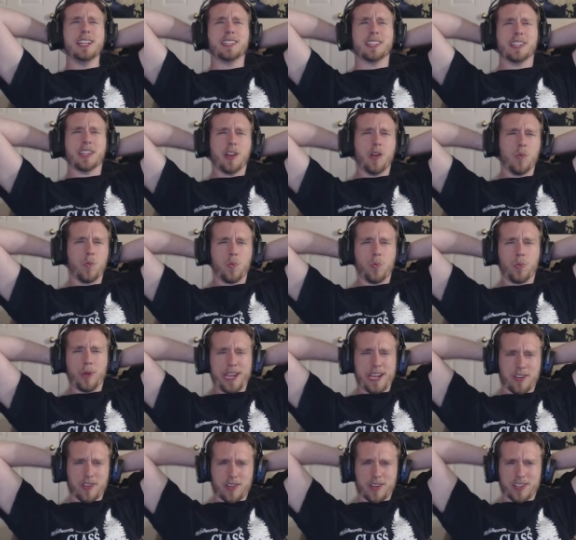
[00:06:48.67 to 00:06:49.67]
it's like a
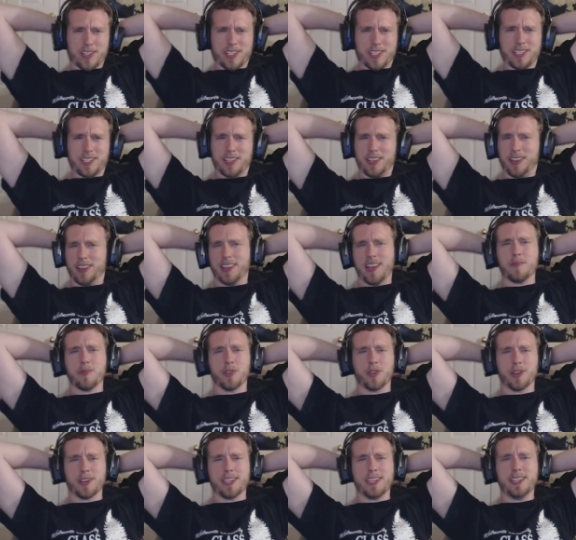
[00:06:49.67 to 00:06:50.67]
weird
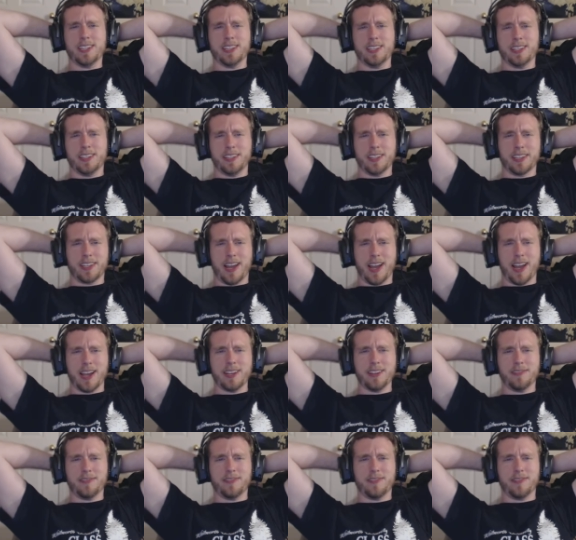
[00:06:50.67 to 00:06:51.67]
celebrity
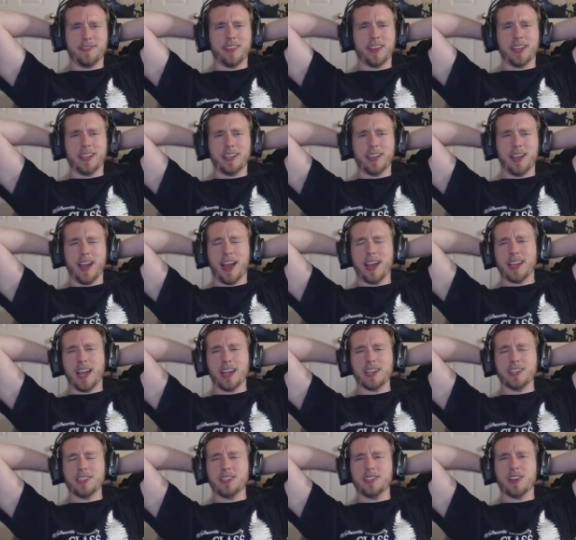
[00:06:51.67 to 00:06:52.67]
kind of thing. I,
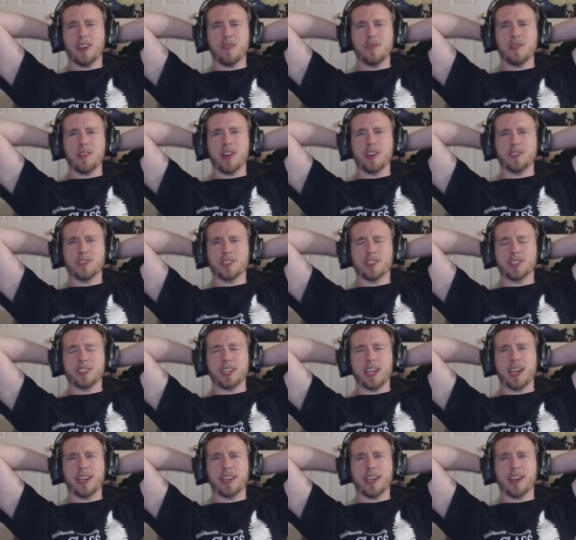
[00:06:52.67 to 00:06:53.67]
I don't
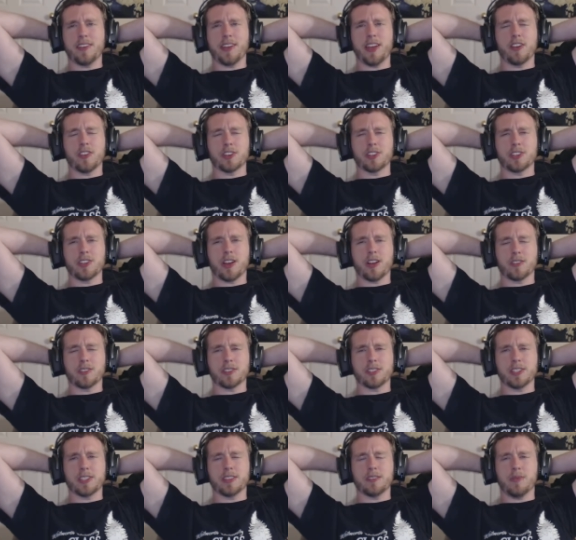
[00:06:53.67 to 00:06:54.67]
understand how the
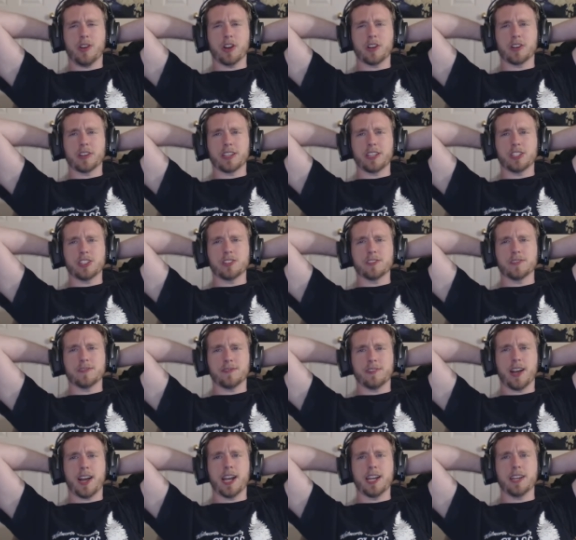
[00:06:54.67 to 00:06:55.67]
aristocracy and the monarchy
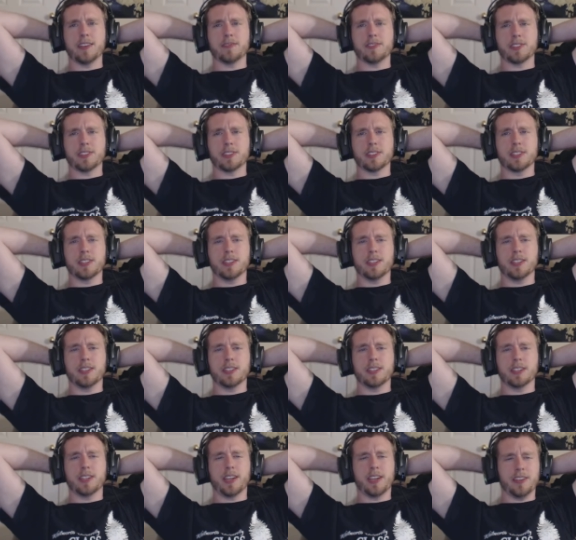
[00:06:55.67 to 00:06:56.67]
survives
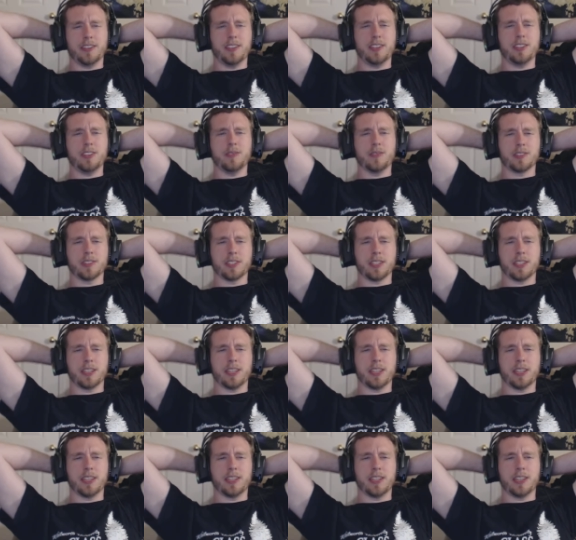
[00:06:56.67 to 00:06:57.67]

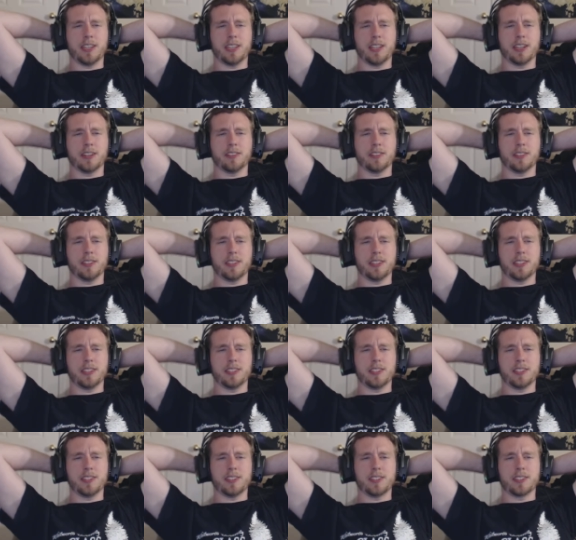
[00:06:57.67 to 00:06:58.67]
continuously in, in England.
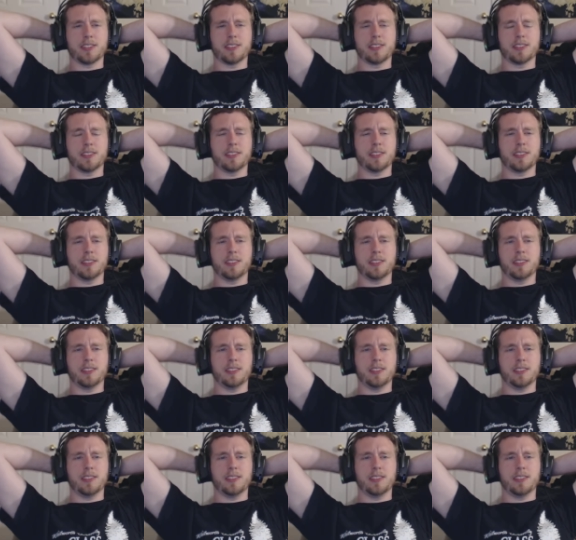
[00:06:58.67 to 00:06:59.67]
It's just
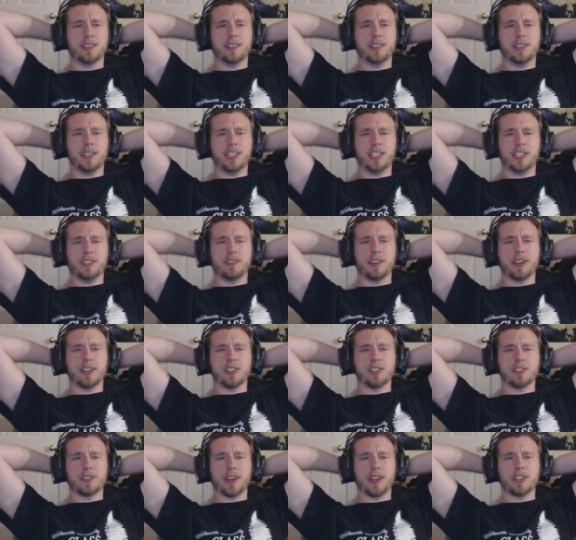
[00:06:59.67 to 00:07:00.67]
it's
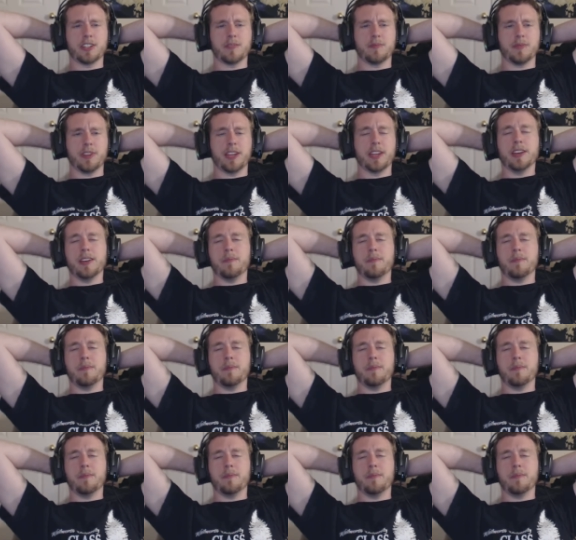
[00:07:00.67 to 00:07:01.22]
very strange to me.